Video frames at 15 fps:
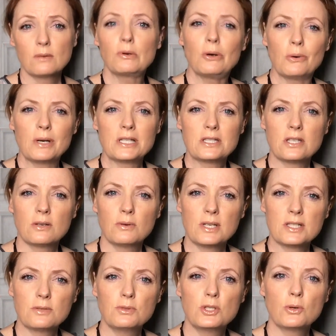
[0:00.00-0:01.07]
we always do
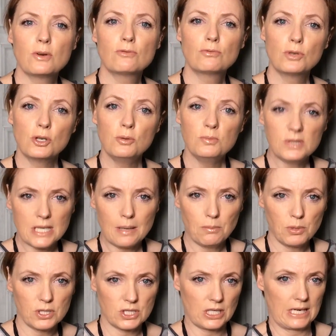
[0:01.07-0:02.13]
is we do a room
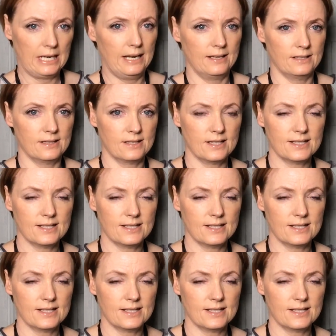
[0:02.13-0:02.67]
temperature cleanse.